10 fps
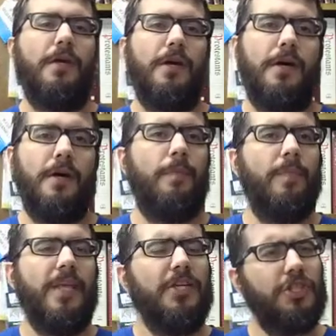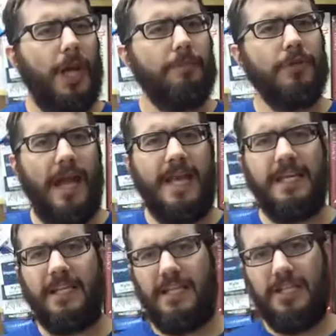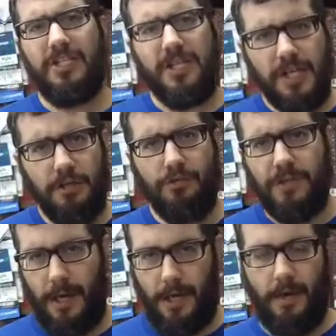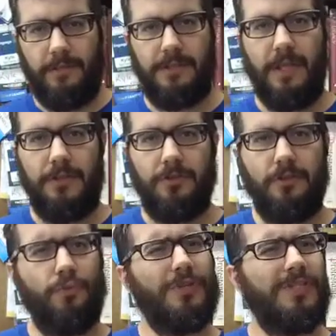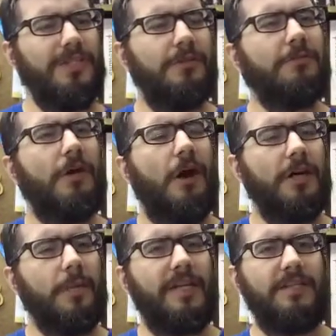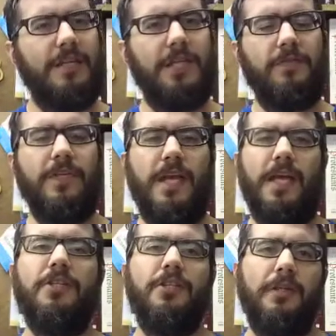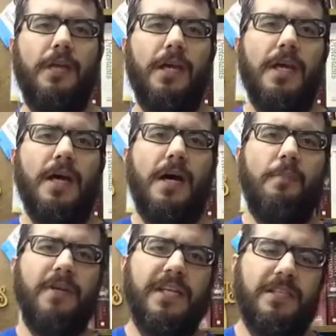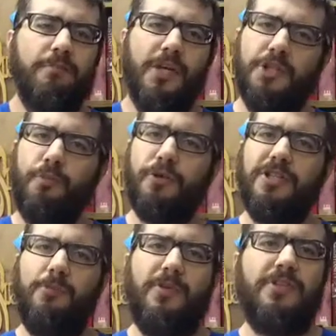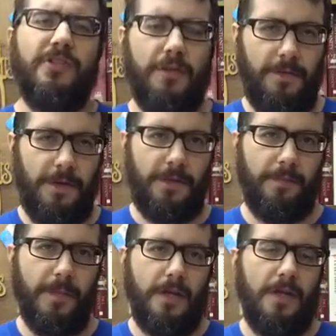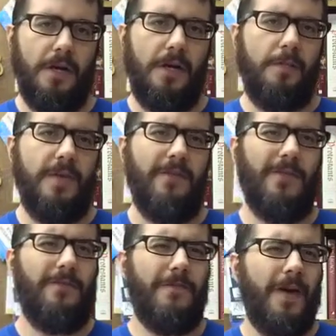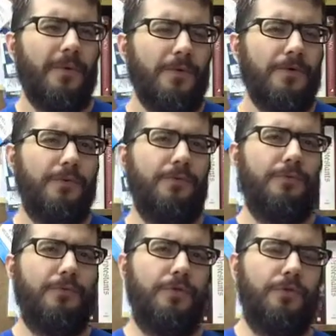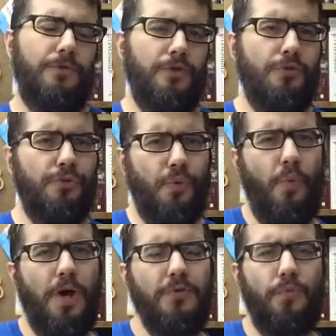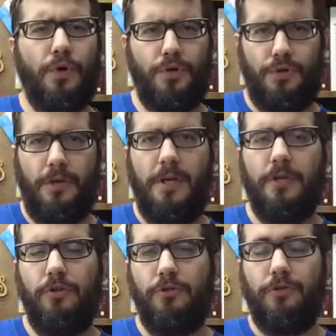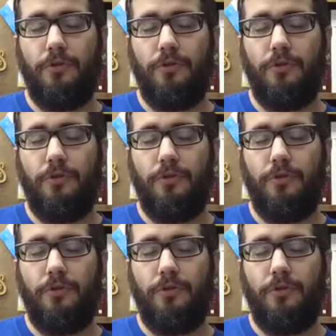Um, chapter 8 continues that conversation. So we're still talking about sanctification, uh, but he's much more specific. Um, if, if, I were to, to, to, use one word to